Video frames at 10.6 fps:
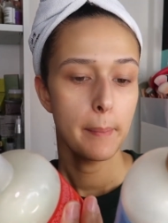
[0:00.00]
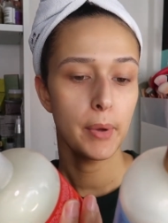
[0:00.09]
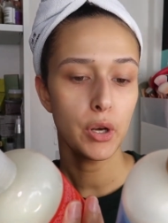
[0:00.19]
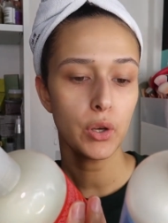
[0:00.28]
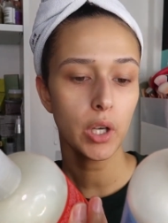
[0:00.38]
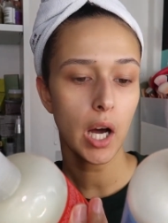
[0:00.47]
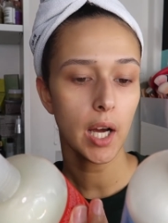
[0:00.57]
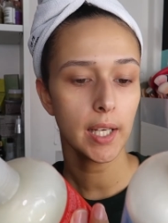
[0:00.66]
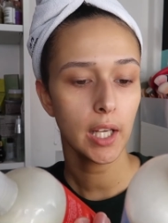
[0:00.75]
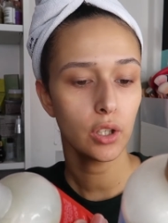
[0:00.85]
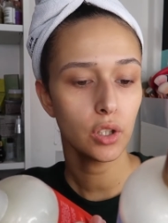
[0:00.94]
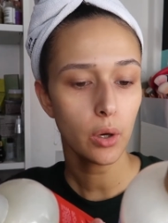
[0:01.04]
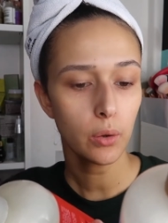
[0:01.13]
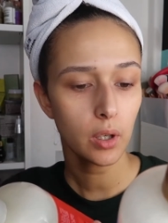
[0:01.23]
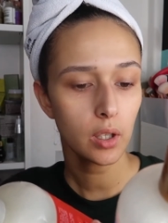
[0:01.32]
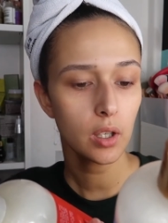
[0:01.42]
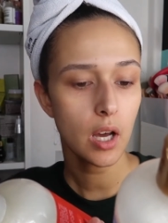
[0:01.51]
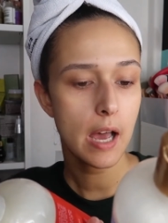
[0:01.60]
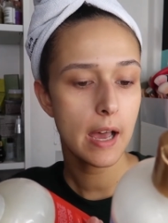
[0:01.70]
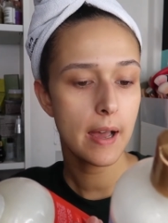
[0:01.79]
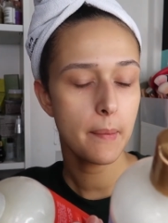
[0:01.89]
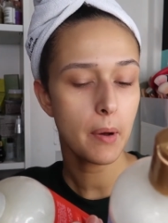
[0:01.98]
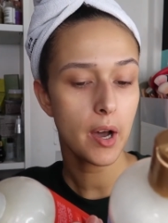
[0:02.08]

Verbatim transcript: Manuka honey and yogurt um,